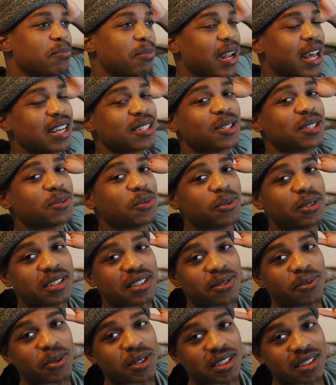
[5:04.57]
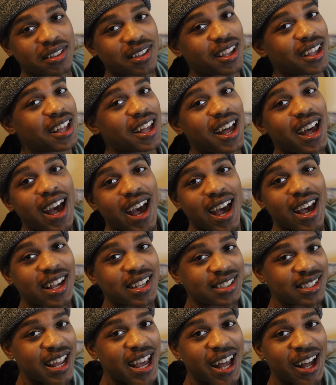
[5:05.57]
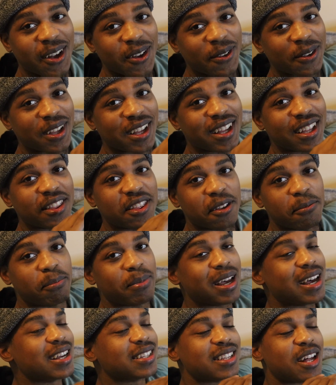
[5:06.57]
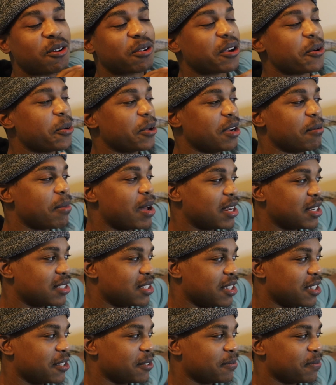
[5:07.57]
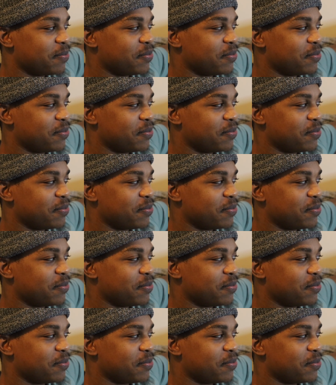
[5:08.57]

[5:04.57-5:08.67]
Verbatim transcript: Blastoise was hands down the best. I don't care what anybody say.